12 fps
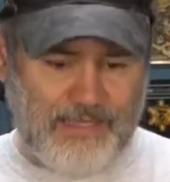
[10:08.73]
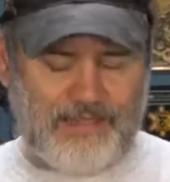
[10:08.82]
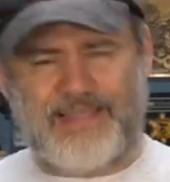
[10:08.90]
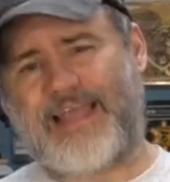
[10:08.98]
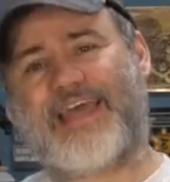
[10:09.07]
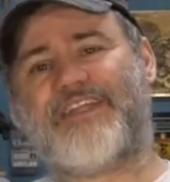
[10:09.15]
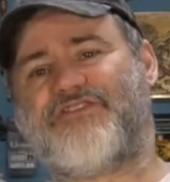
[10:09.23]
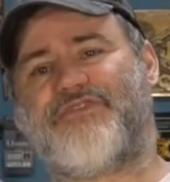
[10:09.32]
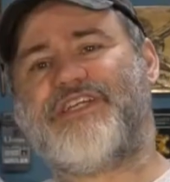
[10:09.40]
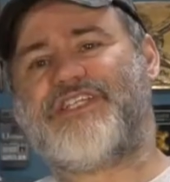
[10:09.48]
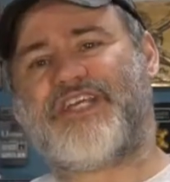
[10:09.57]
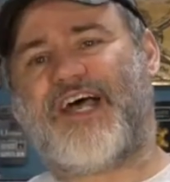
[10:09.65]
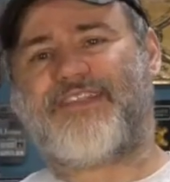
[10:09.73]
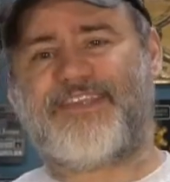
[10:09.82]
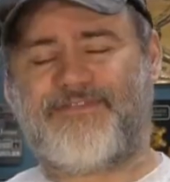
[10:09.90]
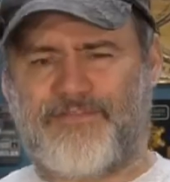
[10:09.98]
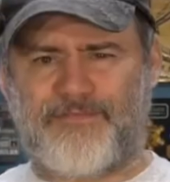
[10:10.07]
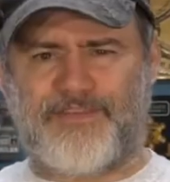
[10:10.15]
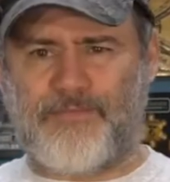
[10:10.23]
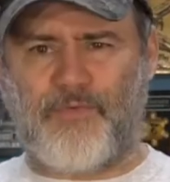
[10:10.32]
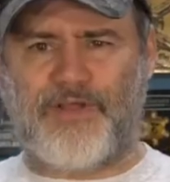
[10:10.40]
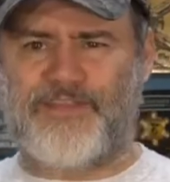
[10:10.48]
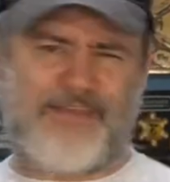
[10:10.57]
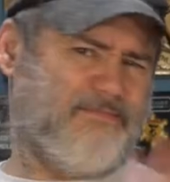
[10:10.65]
Like I got a screenshot sent from
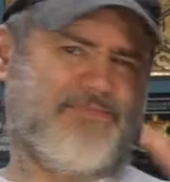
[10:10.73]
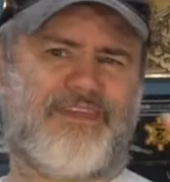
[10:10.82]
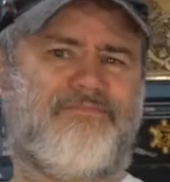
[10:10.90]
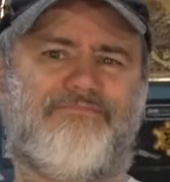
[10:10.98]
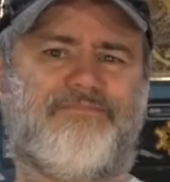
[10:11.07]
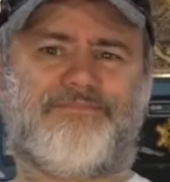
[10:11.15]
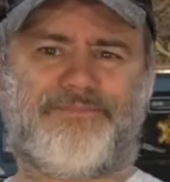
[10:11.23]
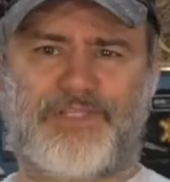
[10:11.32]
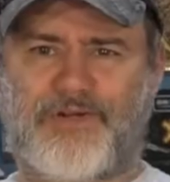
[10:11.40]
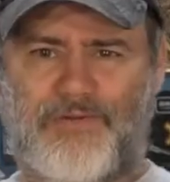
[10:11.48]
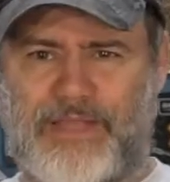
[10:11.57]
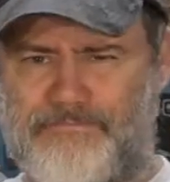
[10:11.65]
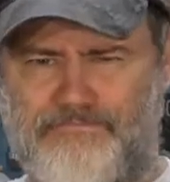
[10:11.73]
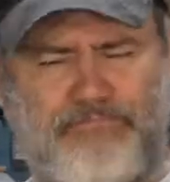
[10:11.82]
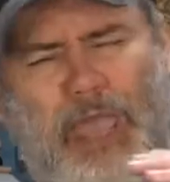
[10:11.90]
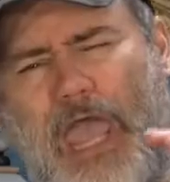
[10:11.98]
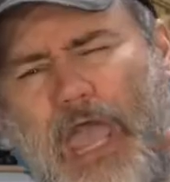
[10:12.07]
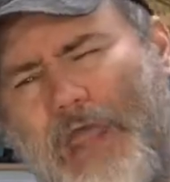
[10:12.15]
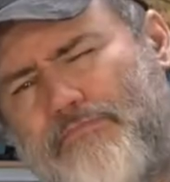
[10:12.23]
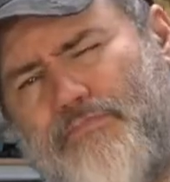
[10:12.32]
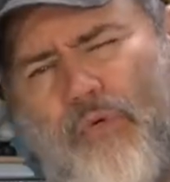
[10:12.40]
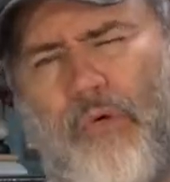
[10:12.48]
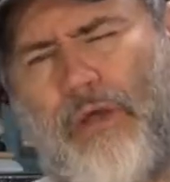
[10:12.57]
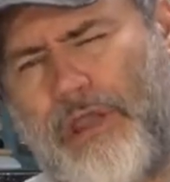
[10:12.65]
someone, something, like bad
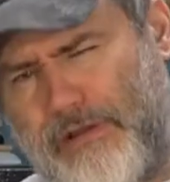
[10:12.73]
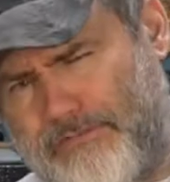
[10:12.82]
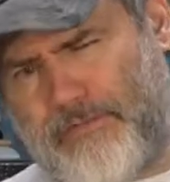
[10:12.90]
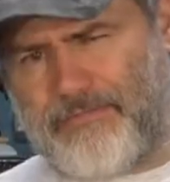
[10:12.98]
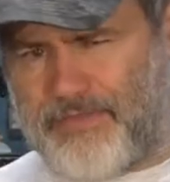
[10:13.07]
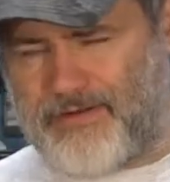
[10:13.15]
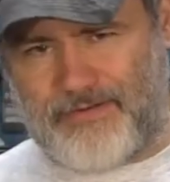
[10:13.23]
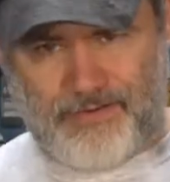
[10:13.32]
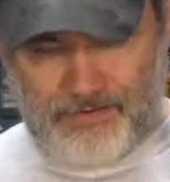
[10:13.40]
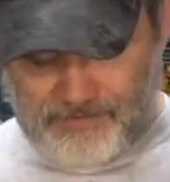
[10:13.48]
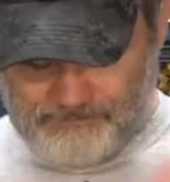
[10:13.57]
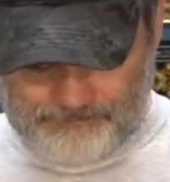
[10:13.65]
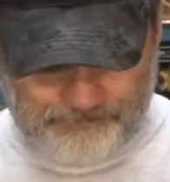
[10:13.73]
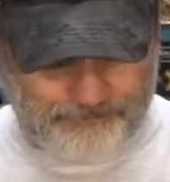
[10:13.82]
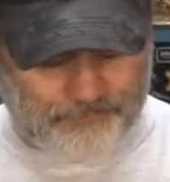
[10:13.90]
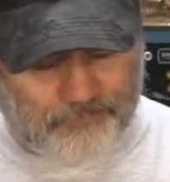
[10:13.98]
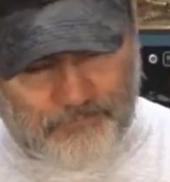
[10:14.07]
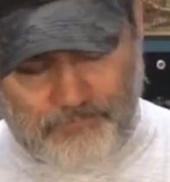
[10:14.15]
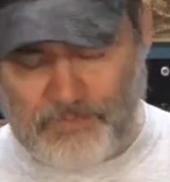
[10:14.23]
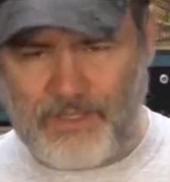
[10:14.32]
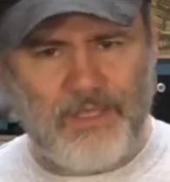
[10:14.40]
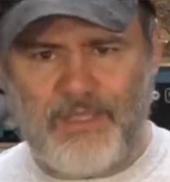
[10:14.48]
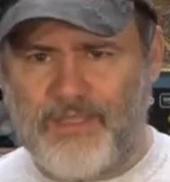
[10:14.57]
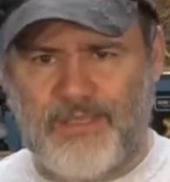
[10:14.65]
boy, something, one
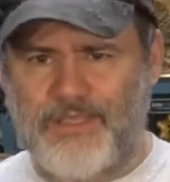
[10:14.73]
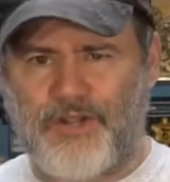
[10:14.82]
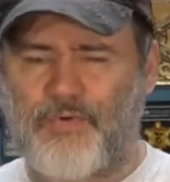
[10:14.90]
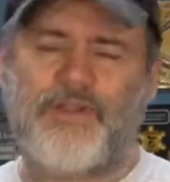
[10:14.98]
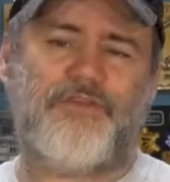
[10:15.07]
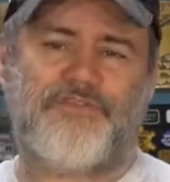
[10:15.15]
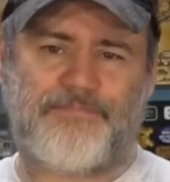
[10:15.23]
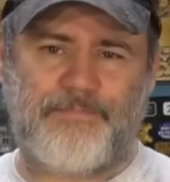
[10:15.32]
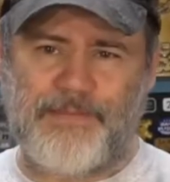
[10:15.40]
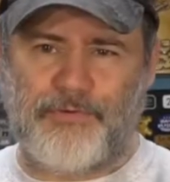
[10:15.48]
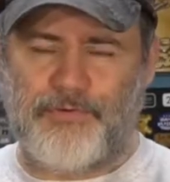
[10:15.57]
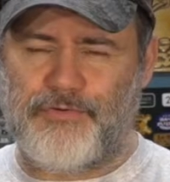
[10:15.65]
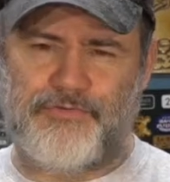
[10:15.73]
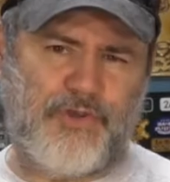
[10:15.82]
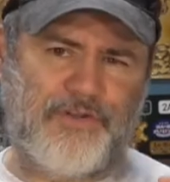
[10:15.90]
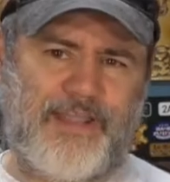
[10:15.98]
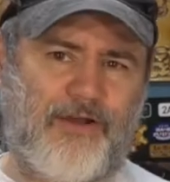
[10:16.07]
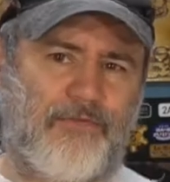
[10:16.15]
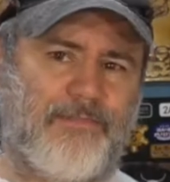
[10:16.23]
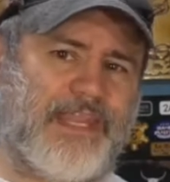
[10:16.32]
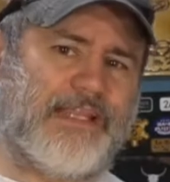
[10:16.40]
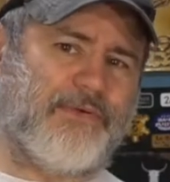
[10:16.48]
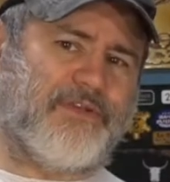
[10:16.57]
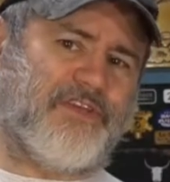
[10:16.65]
of those people who you can tell
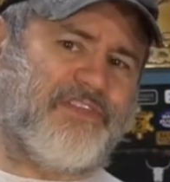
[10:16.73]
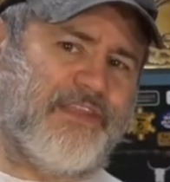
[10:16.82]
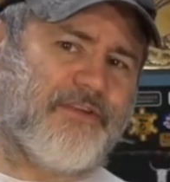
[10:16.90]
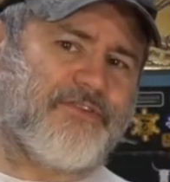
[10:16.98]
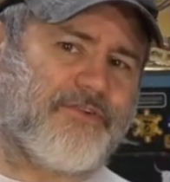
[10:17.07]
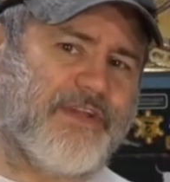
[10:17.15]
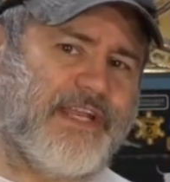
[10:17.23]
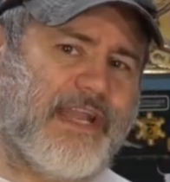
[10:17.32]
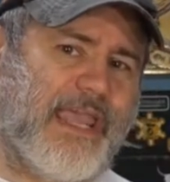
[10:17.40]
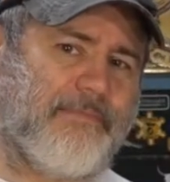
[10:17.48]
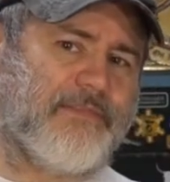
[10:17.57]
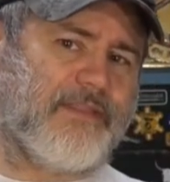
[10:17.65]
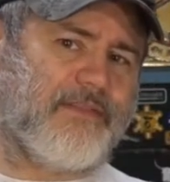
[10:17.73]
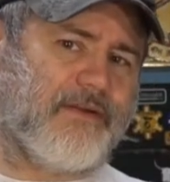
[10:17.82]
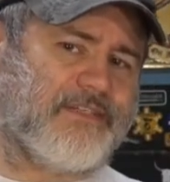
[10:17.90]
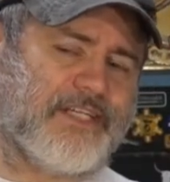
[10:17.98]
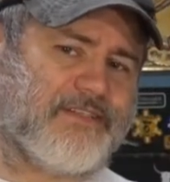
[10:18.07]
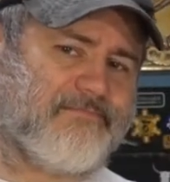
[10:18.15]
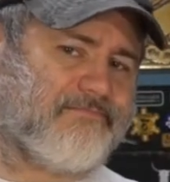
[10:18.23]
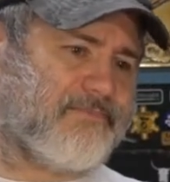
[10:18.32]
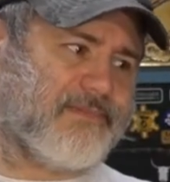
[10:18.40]
immediately when you see their screen name that they're just